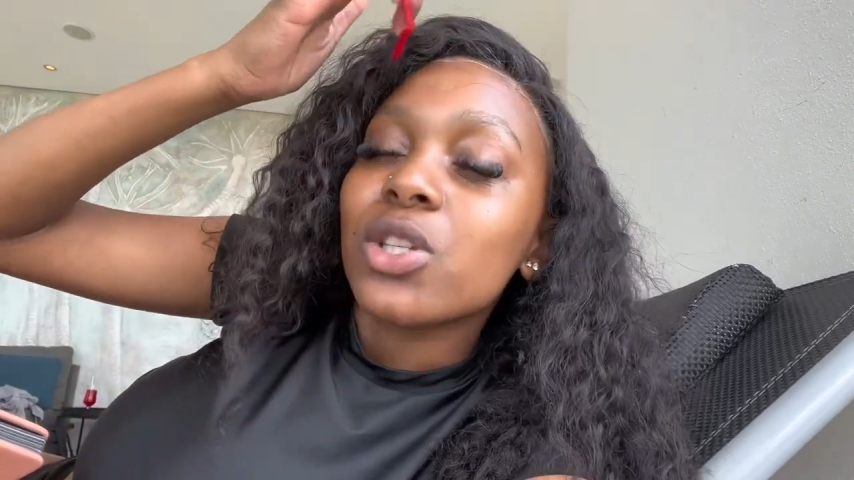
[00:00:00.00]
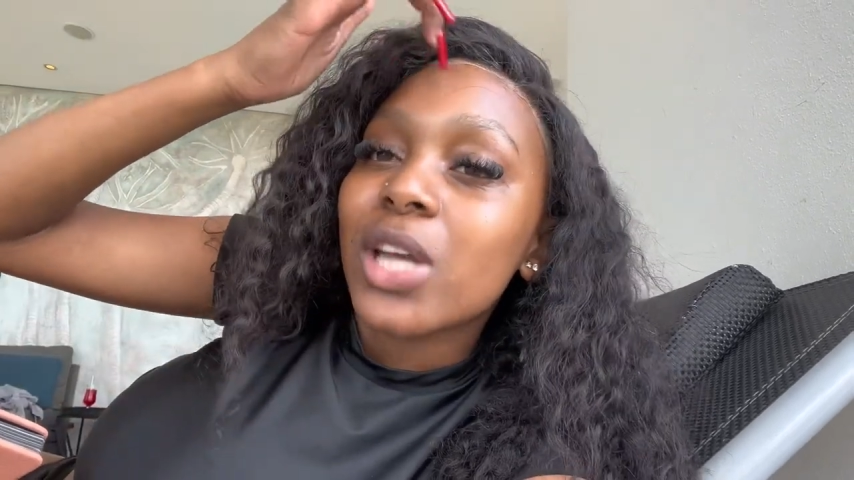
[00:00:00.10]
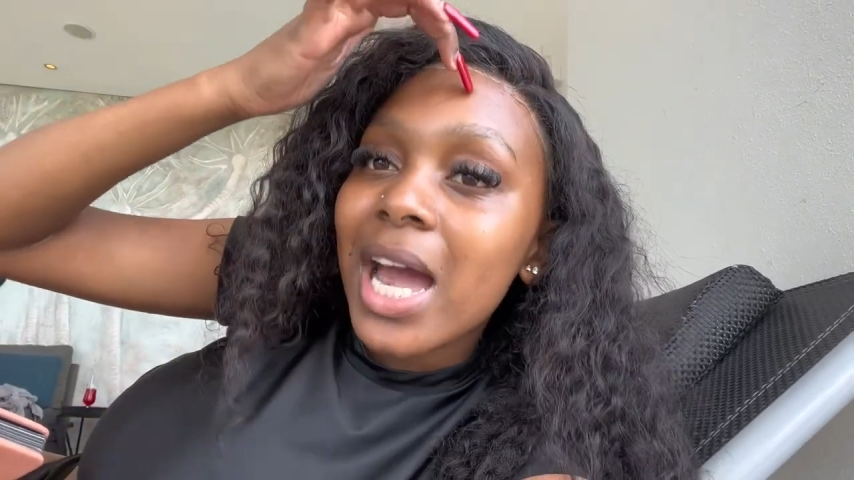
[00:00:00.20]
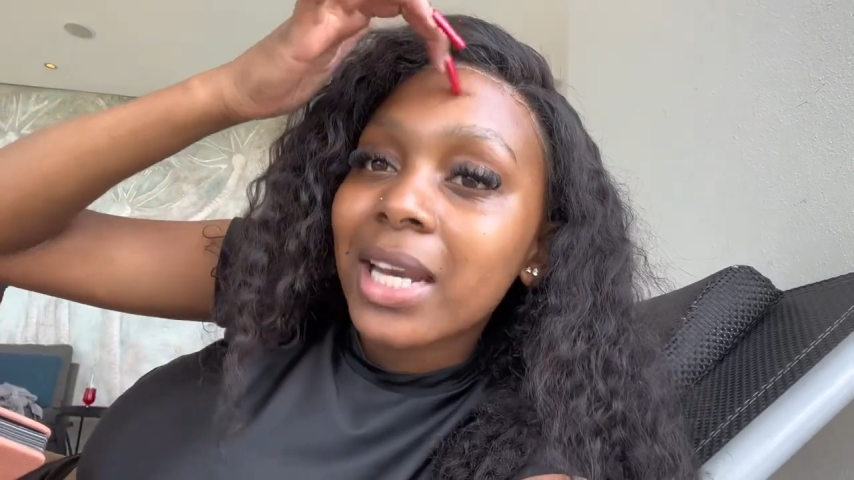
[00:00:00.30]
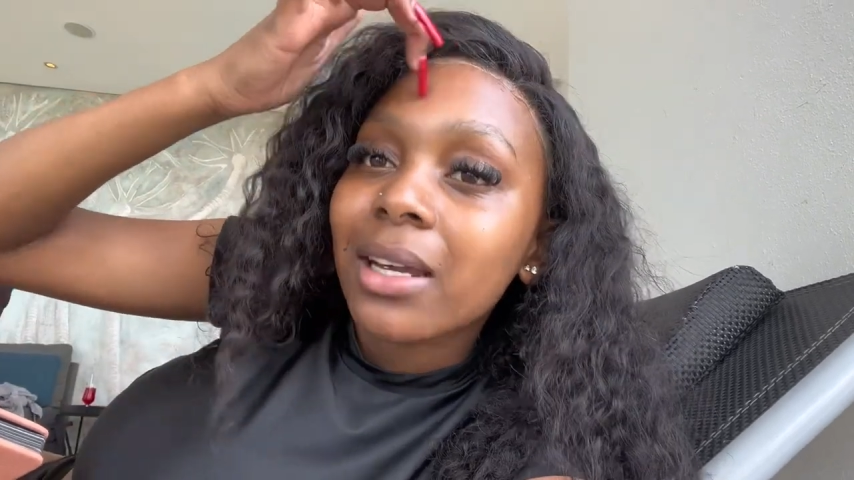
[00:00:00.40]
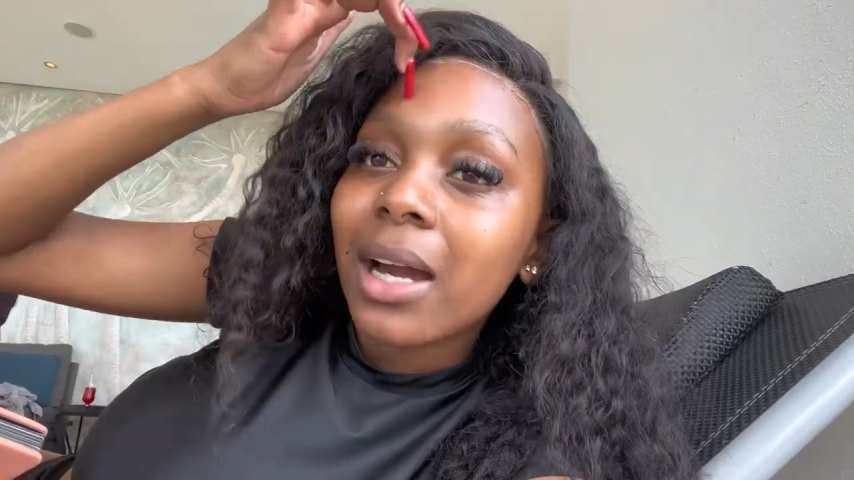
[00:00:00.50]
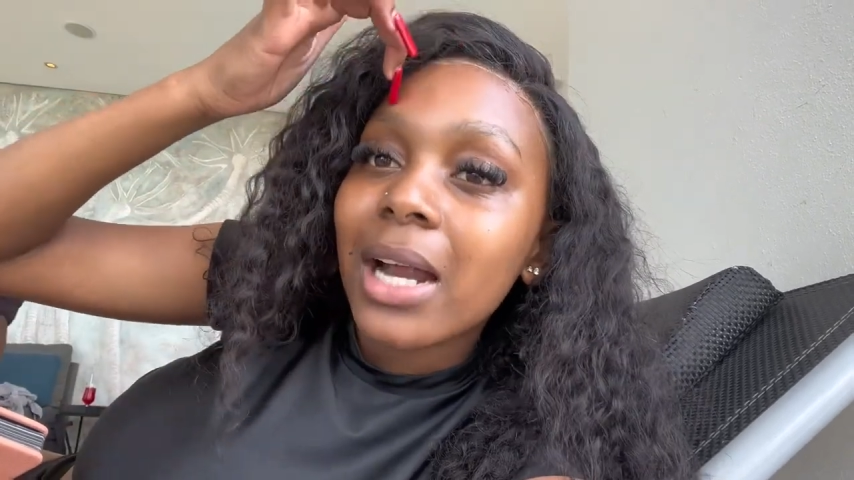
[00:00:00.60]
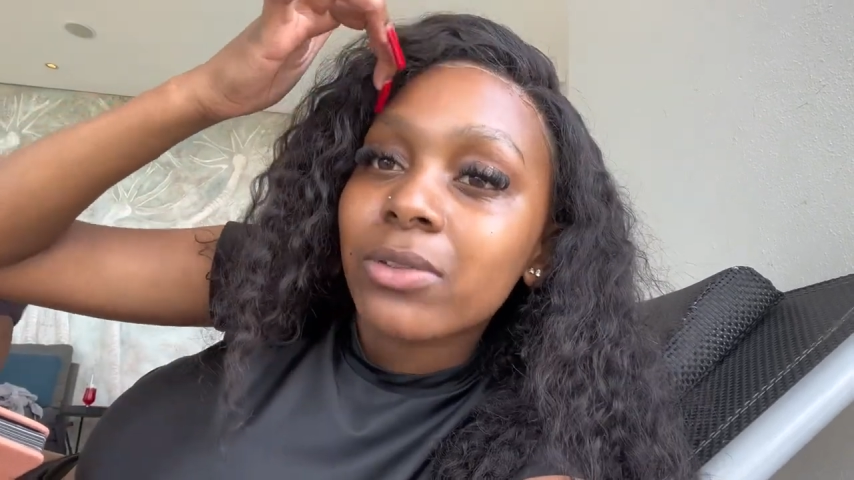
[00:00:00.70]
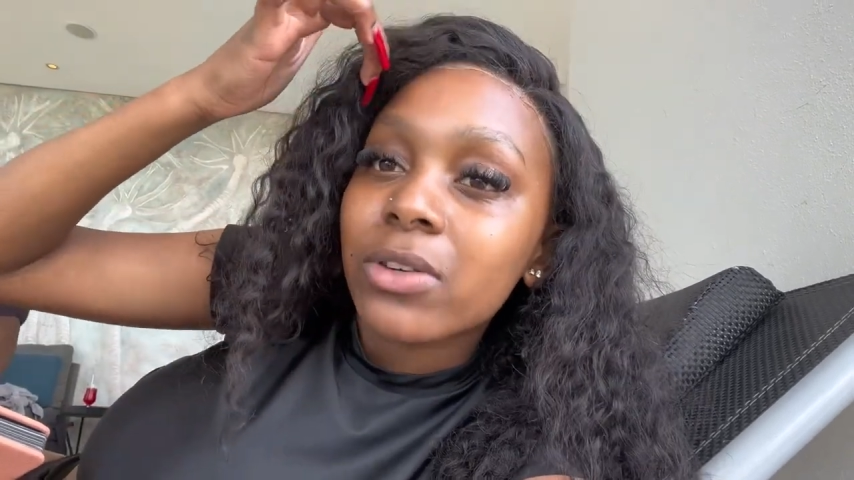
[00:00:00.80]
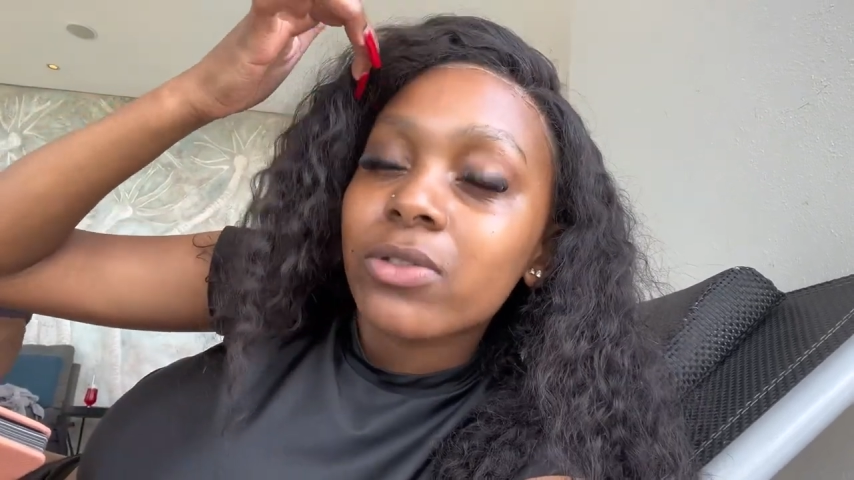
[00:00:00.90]
you're adding
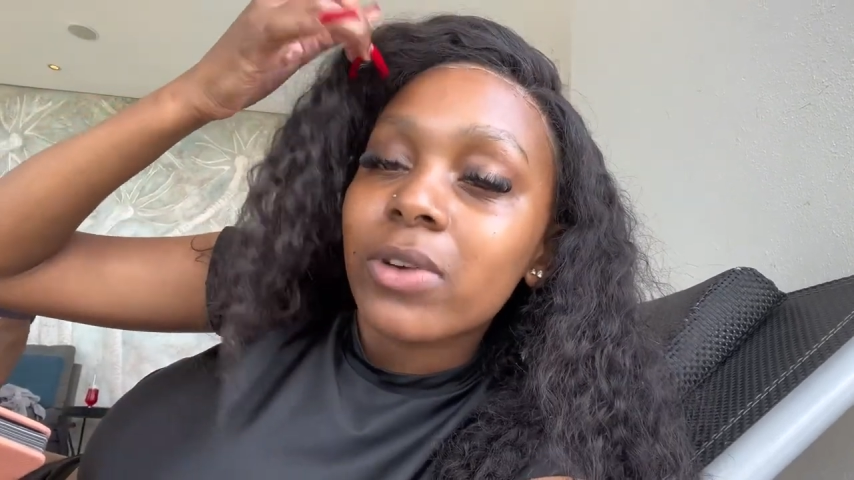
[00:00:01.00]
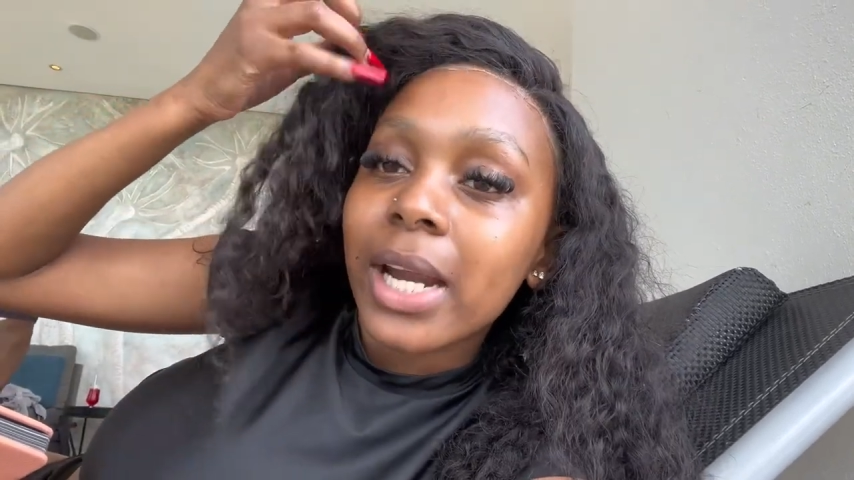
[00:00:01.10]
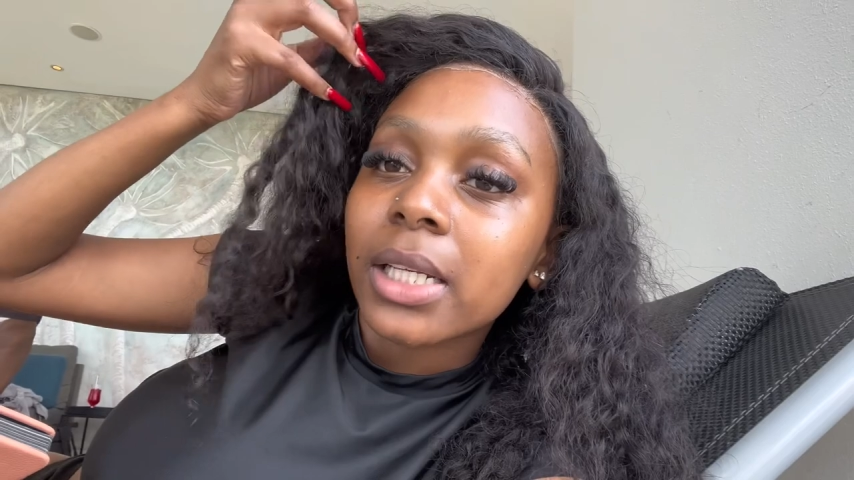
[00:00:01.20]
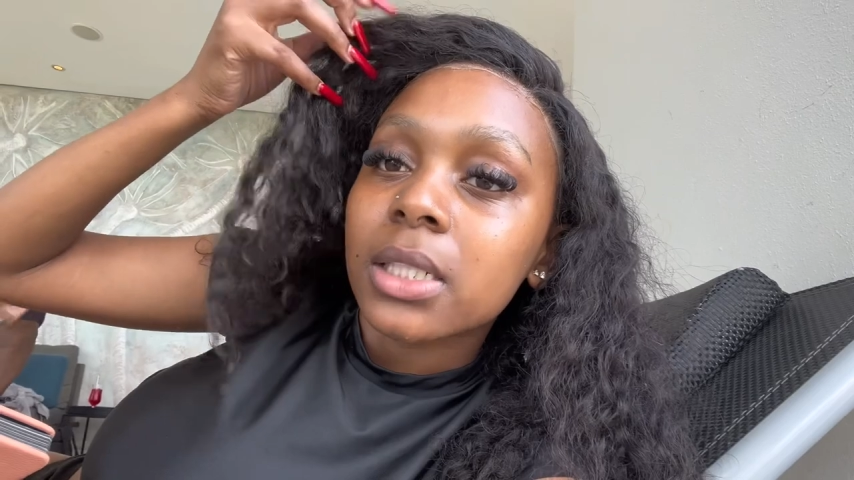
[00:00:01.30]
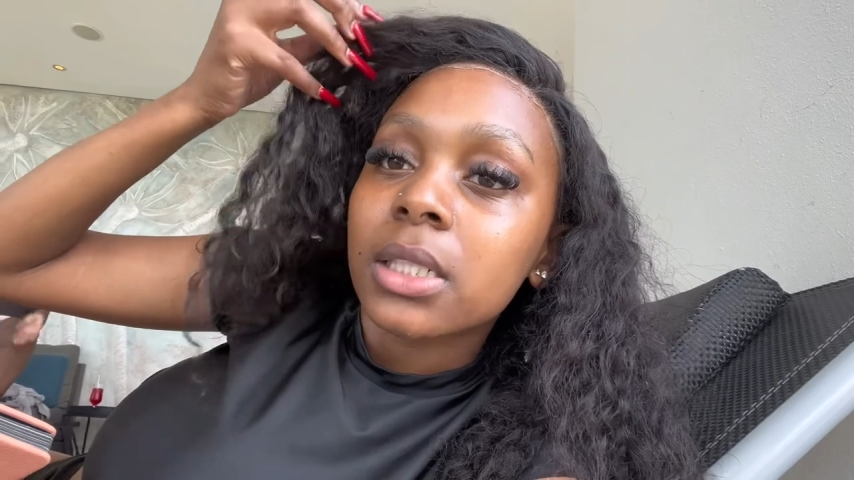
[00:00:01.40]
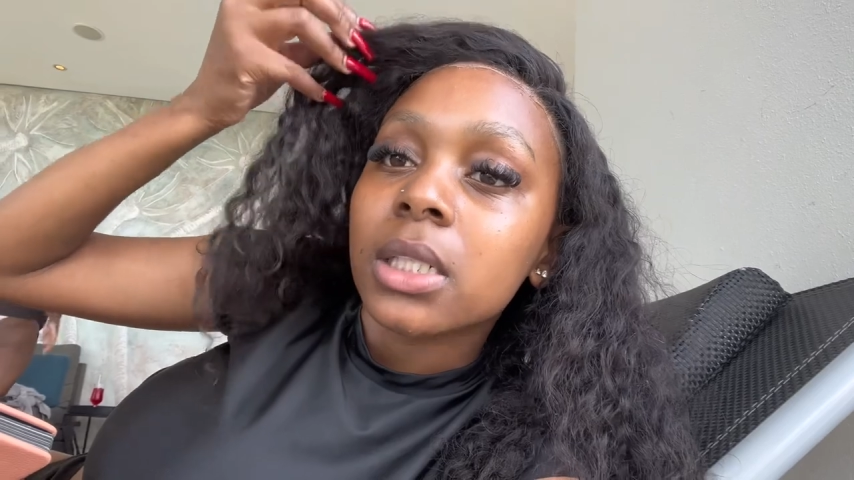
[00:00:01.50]
100 grand